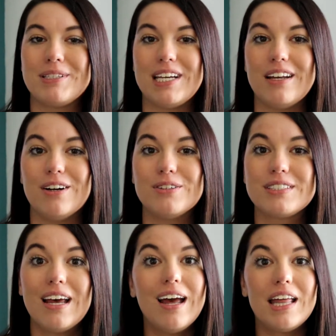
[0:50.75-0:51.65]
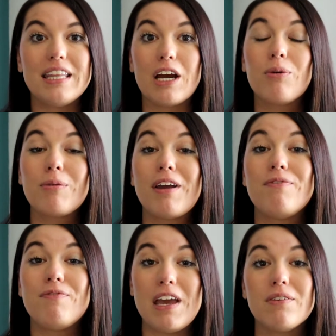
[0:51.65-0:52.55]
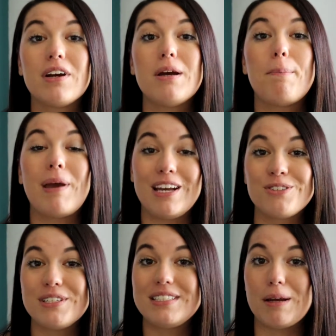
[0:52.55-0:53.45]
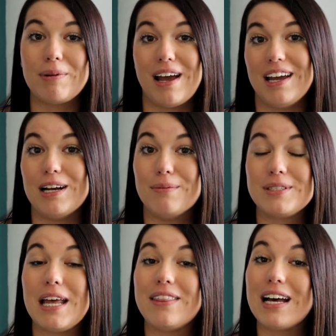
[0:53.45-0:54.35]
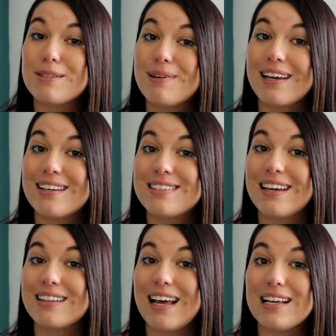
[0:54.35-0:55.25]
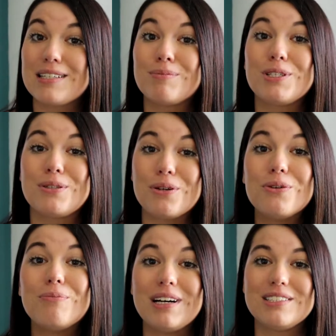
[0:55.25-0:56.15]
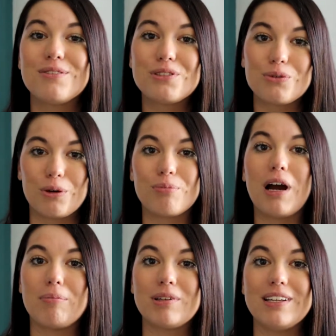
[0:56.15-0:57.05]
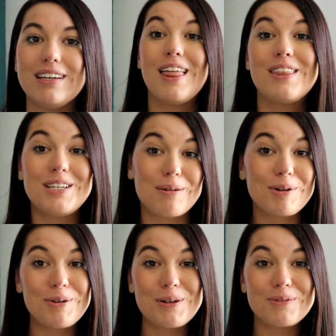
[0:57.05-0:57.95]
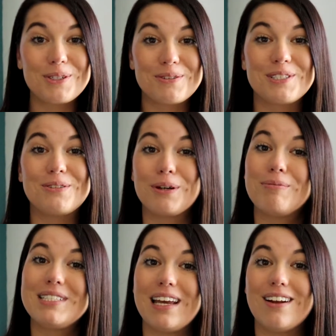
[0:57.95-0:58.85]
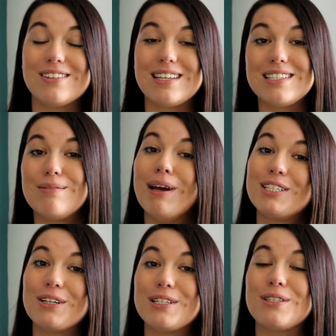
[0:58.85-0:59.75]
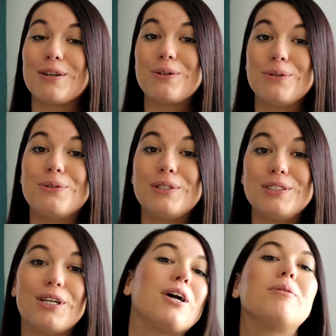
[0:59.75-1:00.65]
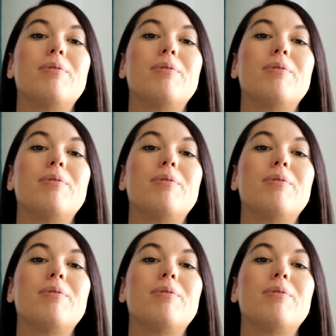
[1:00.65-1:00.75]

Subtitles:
potatoes. They're one of my favorite pantry staple items, and that's because they can last up to 2 months if stored properly. The #1 rule for storing potatoes is to make sure it's in a cool, dark